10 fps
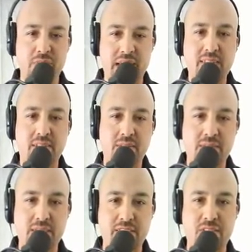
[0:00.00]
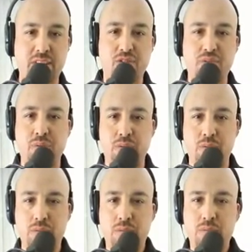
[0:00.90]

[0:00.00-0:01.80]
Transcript: Well, that's not true.